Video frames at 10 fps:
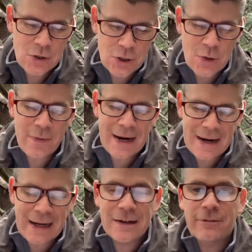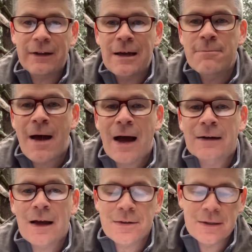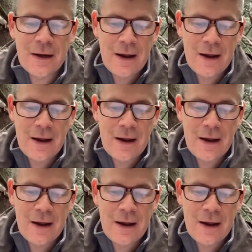do that negatively impact us.